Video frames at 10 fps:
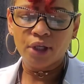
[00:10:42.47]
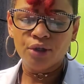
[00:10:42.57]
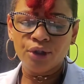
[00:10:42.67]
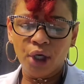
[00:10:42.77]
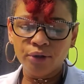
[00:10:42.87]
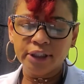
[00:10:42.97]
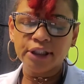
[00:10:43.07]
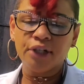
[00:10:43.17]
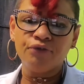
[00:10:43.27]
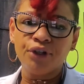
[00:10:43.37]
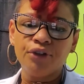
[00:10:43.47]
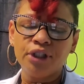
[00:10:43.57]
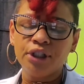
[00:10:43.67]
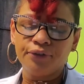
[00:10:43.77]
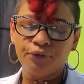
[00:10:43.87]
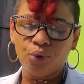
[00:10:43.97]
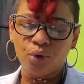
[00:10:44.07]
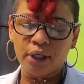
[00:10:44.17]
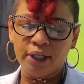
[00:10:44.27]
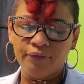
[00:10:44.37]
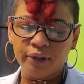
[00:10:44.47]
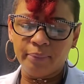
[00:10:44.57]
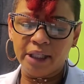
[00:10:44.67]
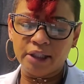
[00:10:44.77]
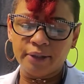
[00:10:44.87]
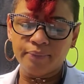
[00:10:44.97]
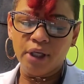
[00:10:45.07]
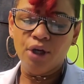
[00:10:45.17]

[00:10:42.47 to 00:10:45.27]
Those things are very good for inflammation.